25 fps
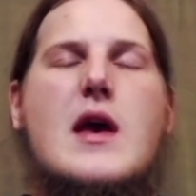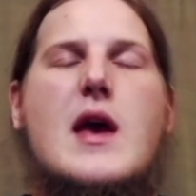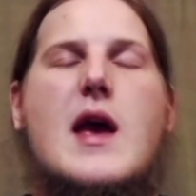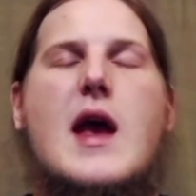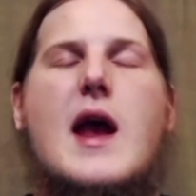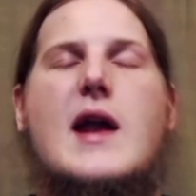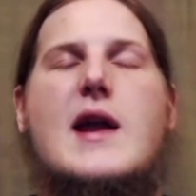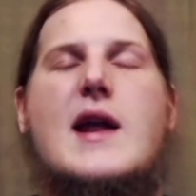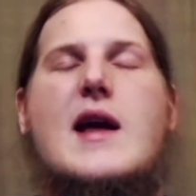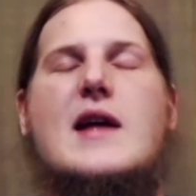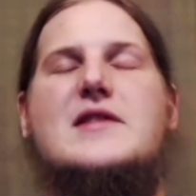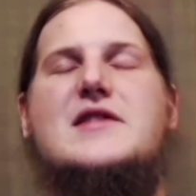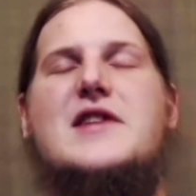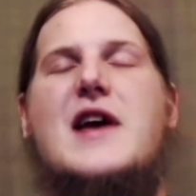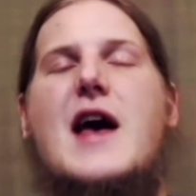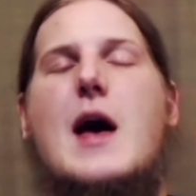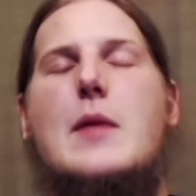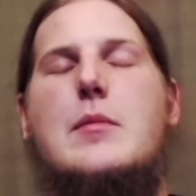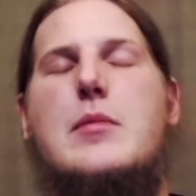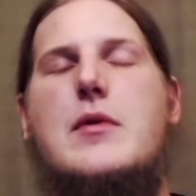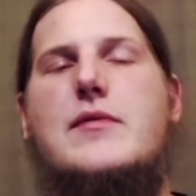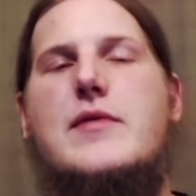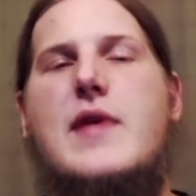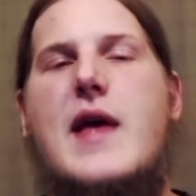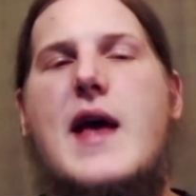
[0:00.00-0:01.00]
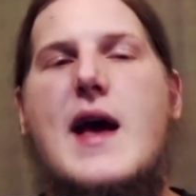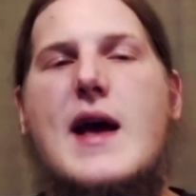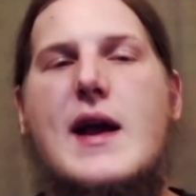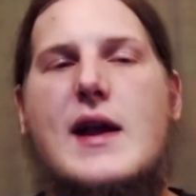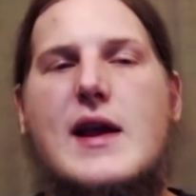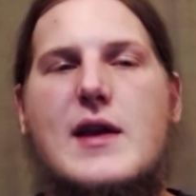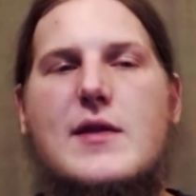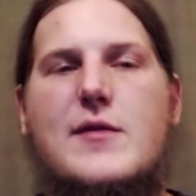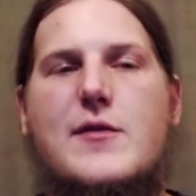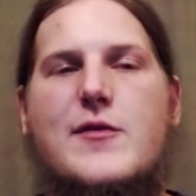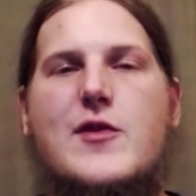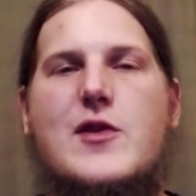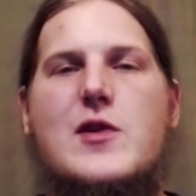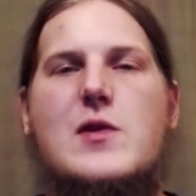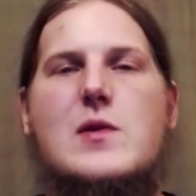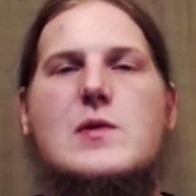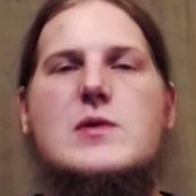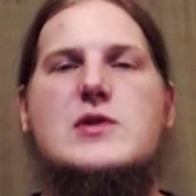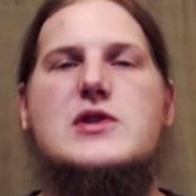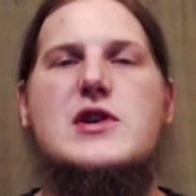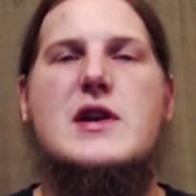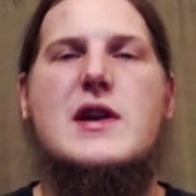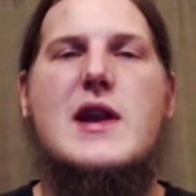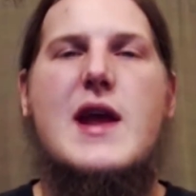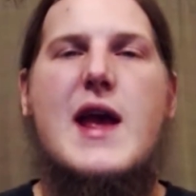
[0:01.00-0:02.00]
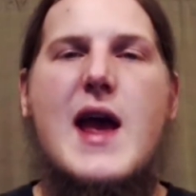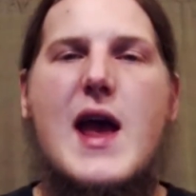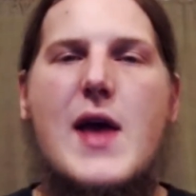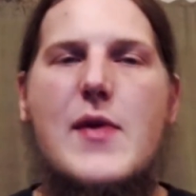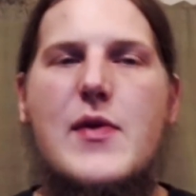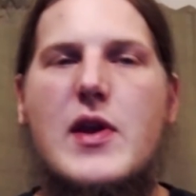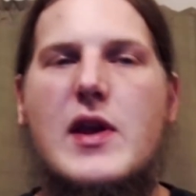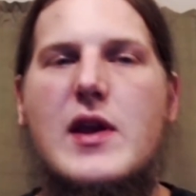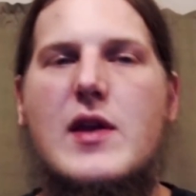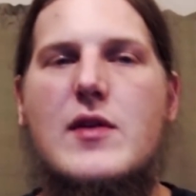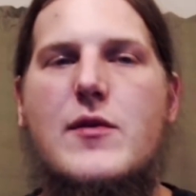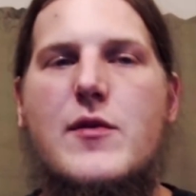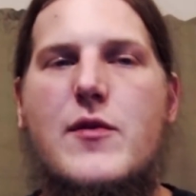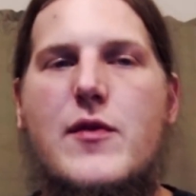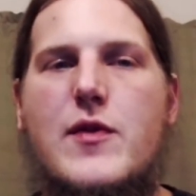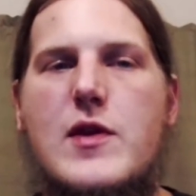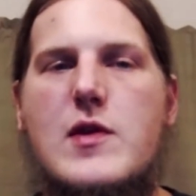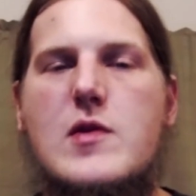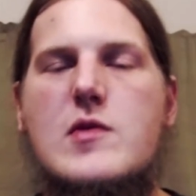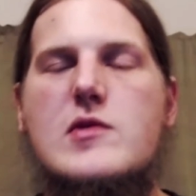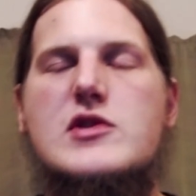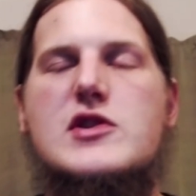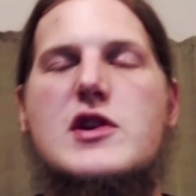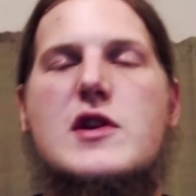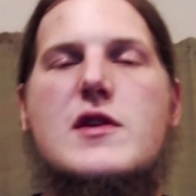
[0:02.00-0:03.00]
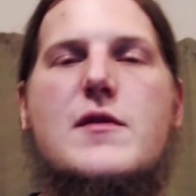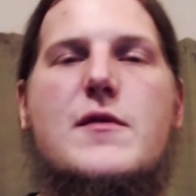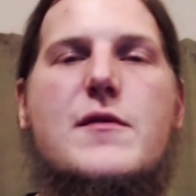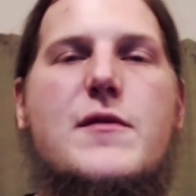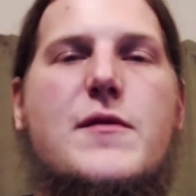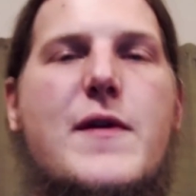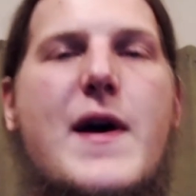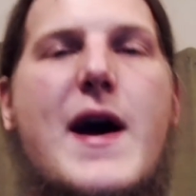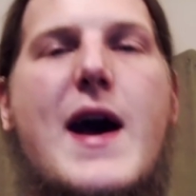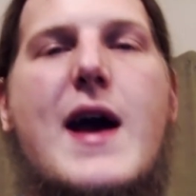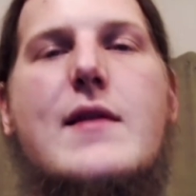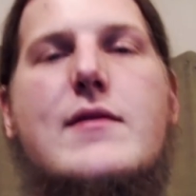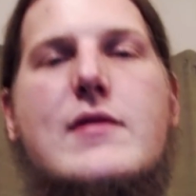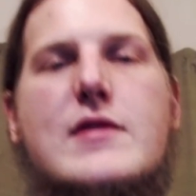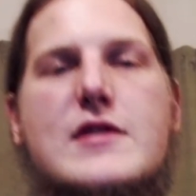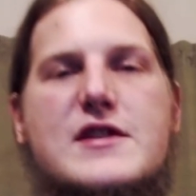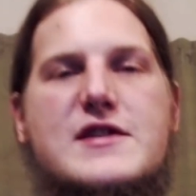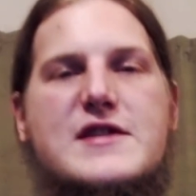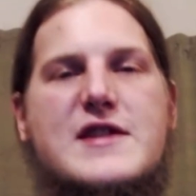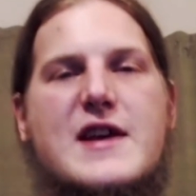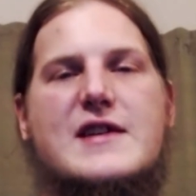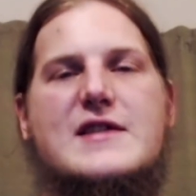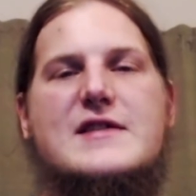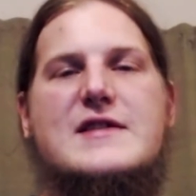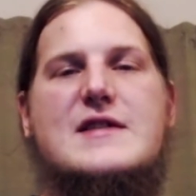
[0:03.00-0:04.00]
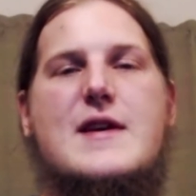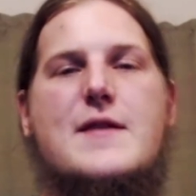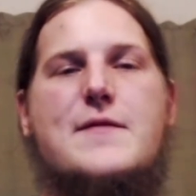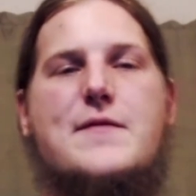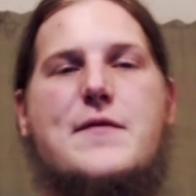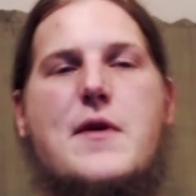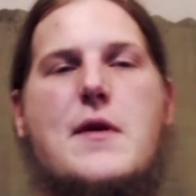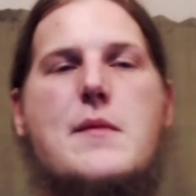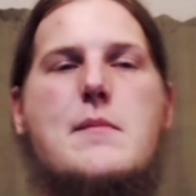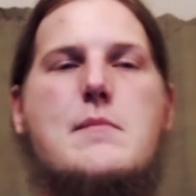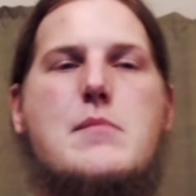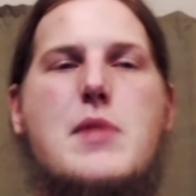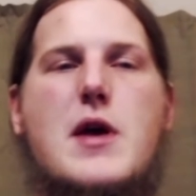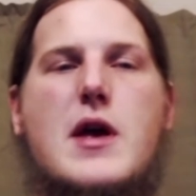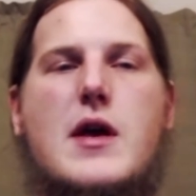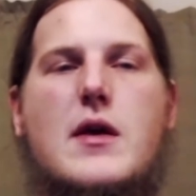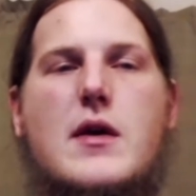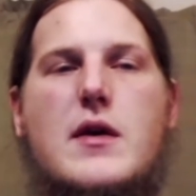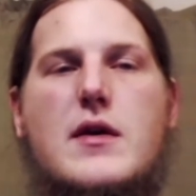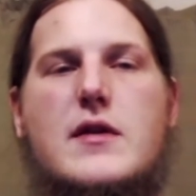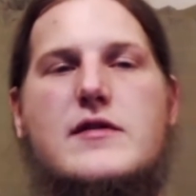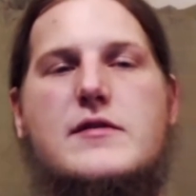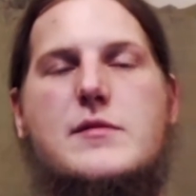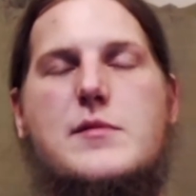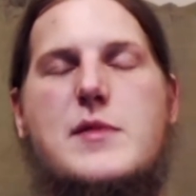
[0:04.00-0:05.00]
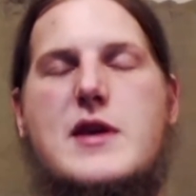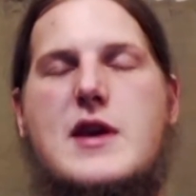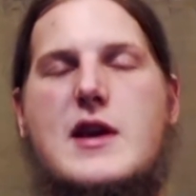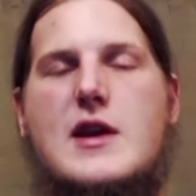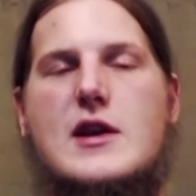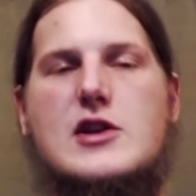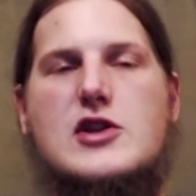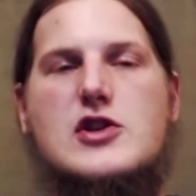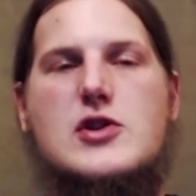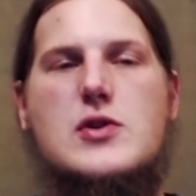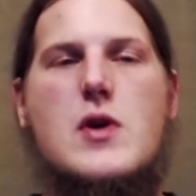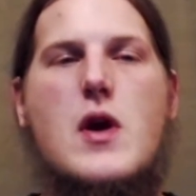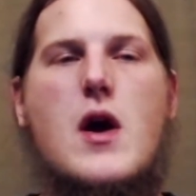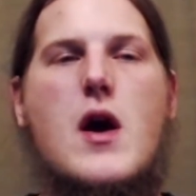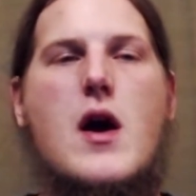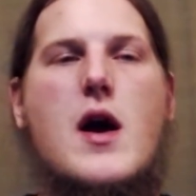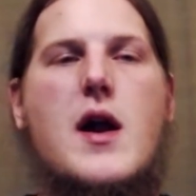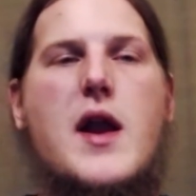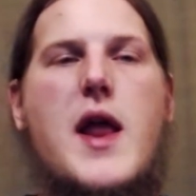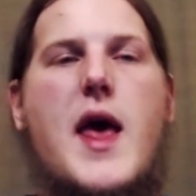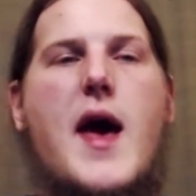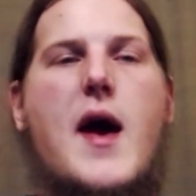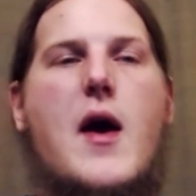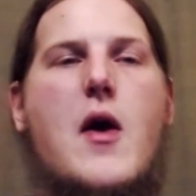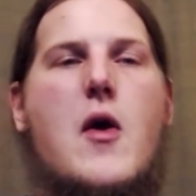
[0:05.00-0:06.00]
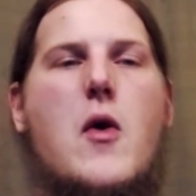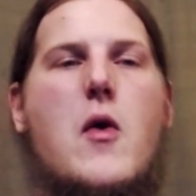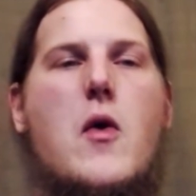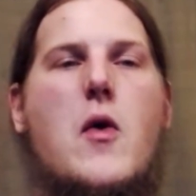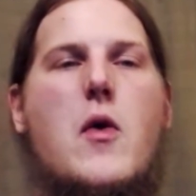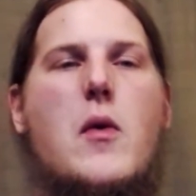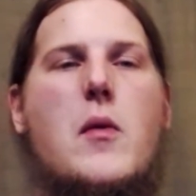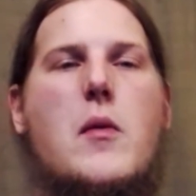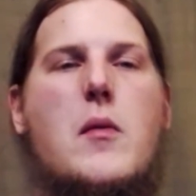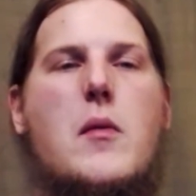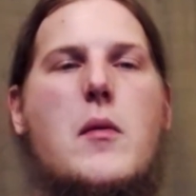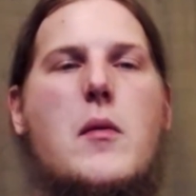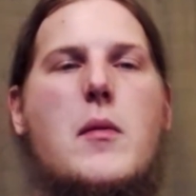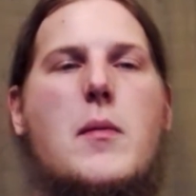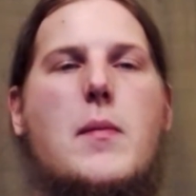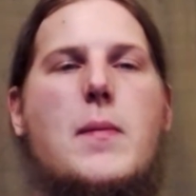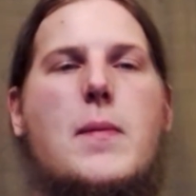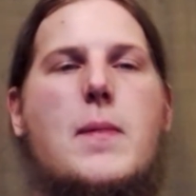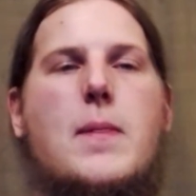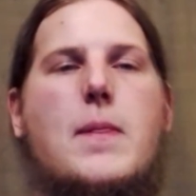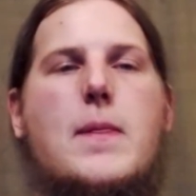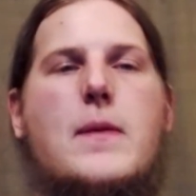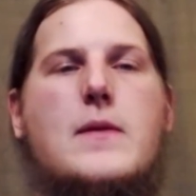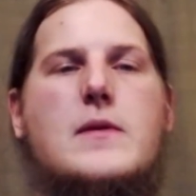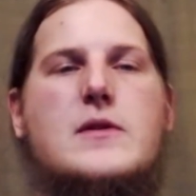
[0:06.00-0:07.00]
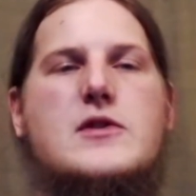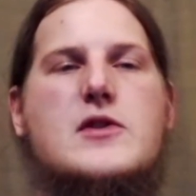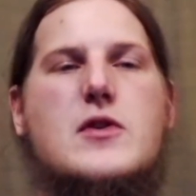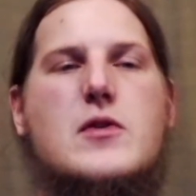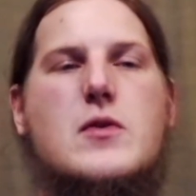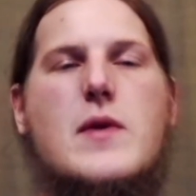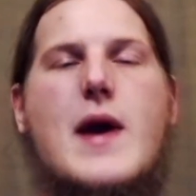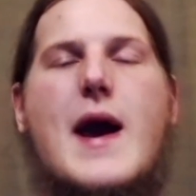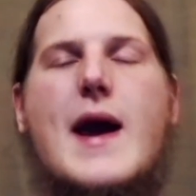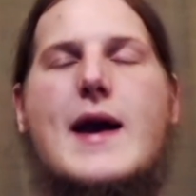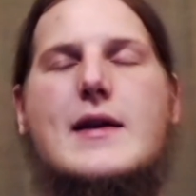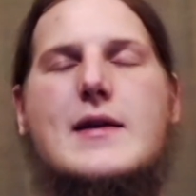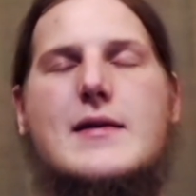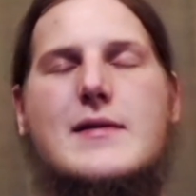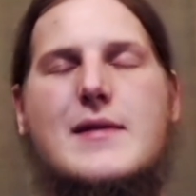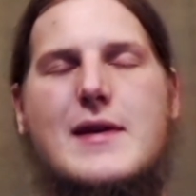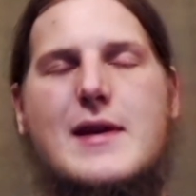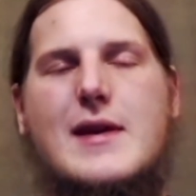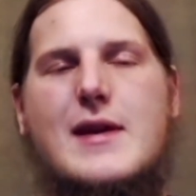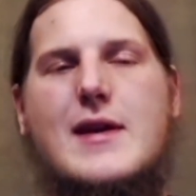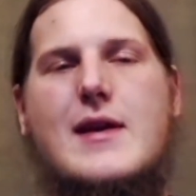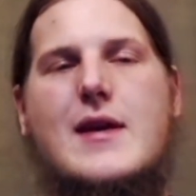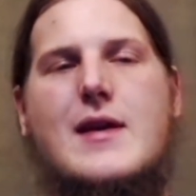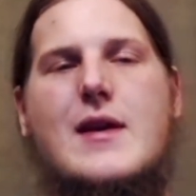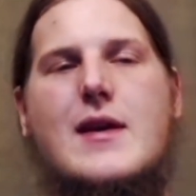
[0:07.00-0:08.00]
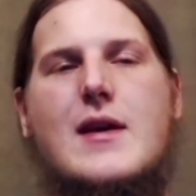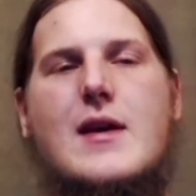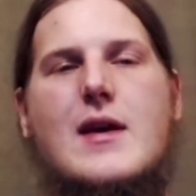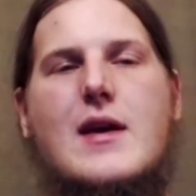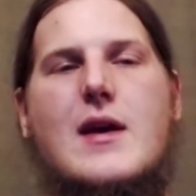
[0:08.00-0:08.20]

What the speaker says: And on top of that confusion, add the confusion of 5 or 6 different bills being drawn out directly